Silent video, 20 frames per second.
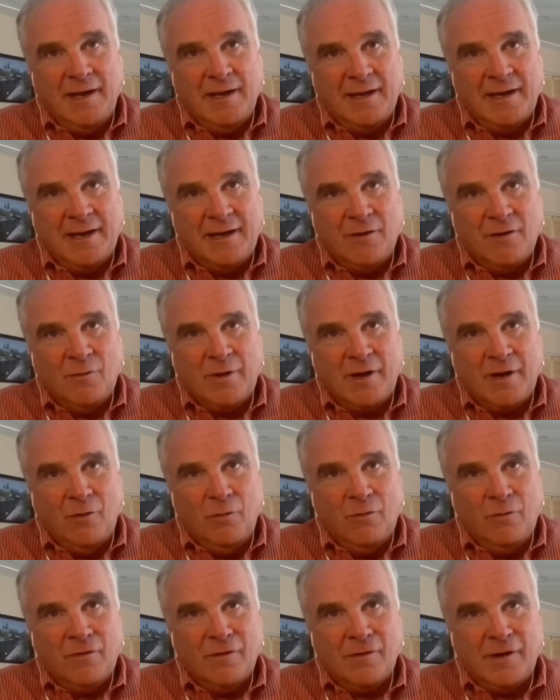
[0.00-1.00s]
and I don't want to
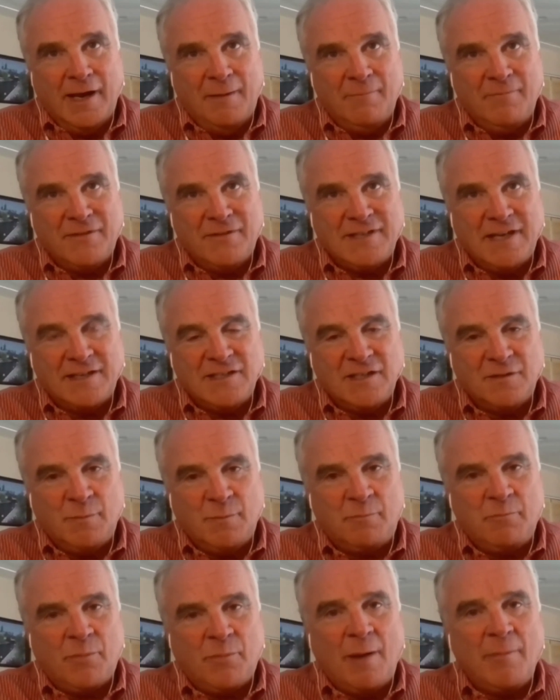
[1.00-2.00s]
overemphasize this,
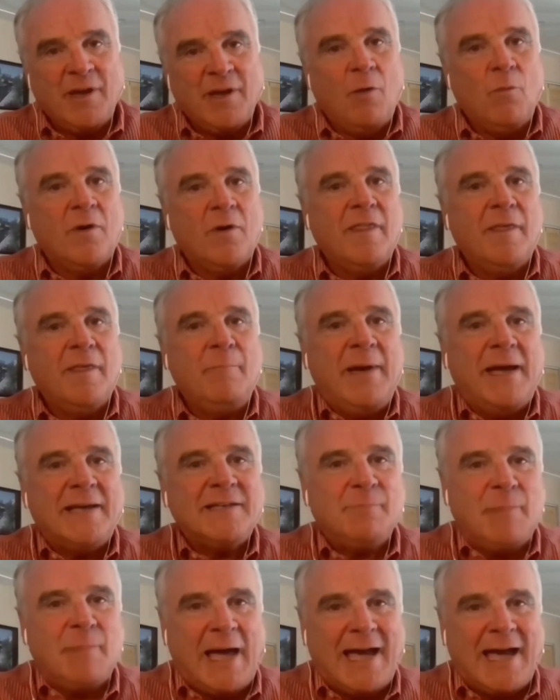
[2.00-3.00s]
but probably got one of the
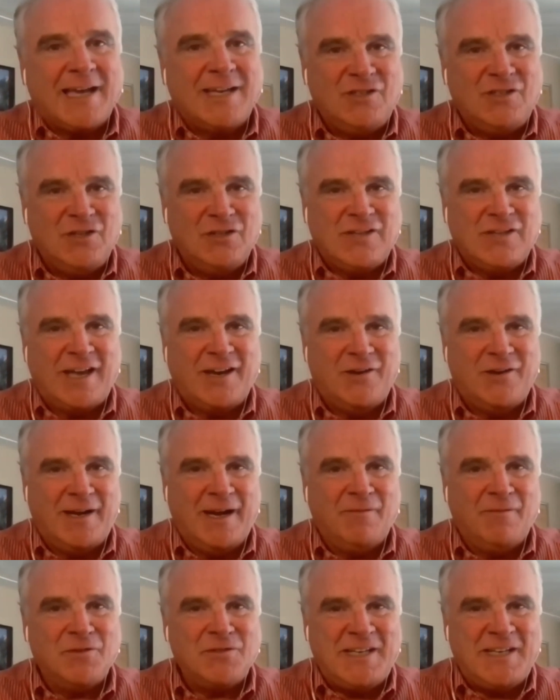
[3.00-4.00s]
best packages I
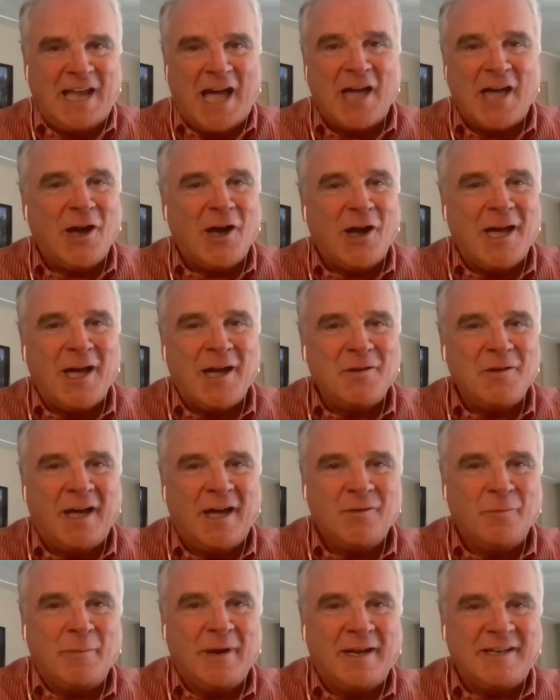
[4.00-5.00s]
could ever see. I
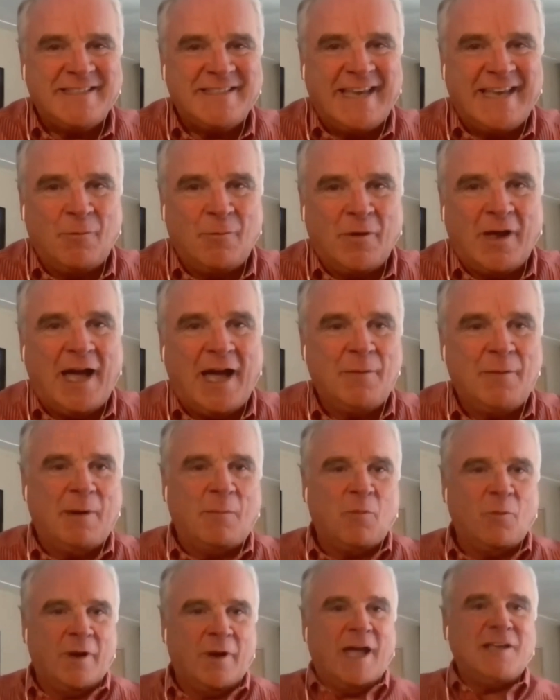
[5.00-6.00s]
don't mind saying, I
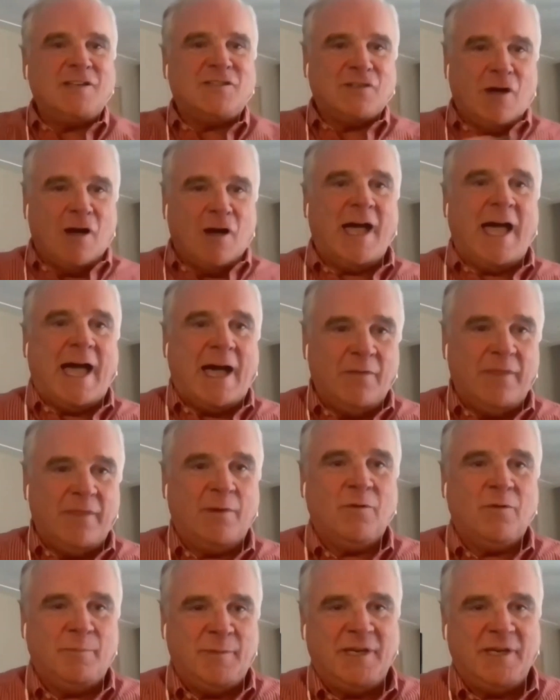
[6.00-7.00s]
remember when I saw how
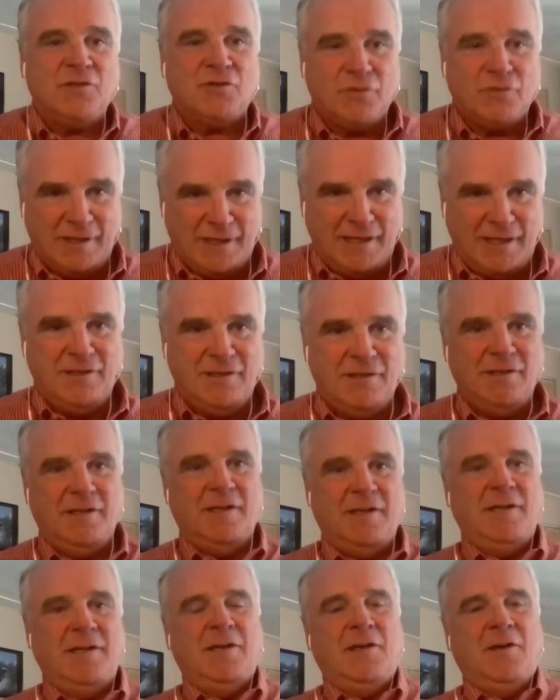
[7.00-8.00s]
they were being treated,
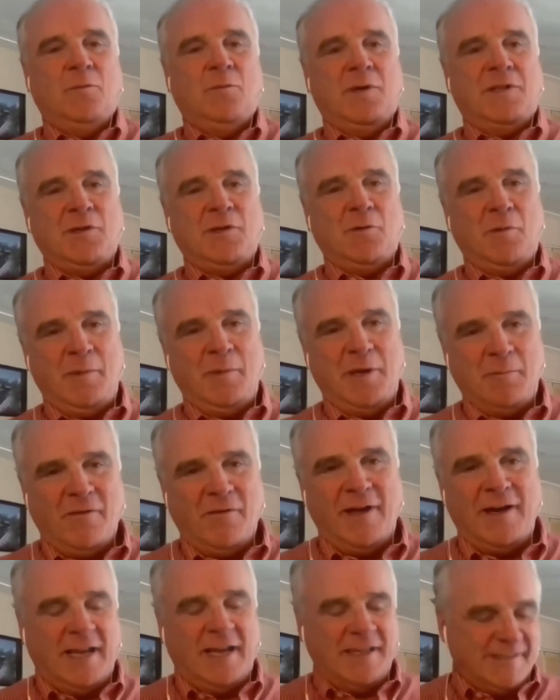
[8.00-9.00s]
what they were being
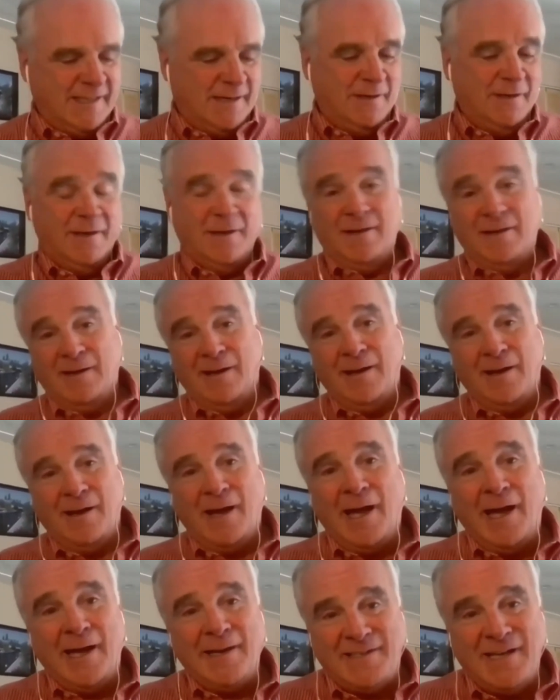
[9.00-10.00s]
provided, I said,
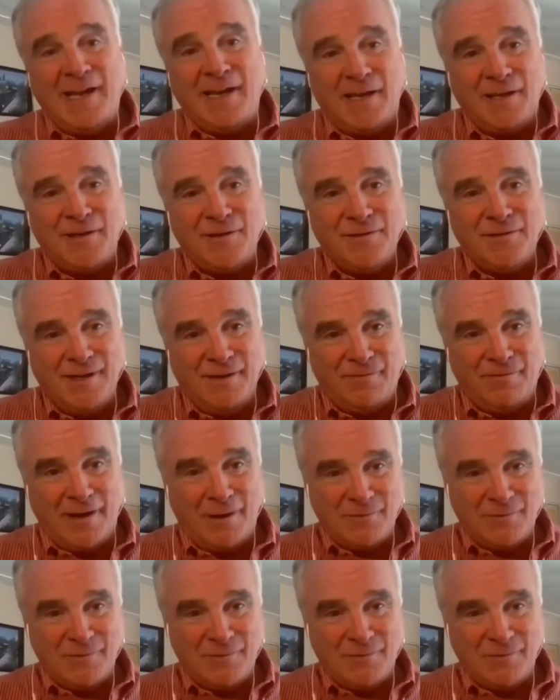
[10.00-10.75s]
I'd take it. If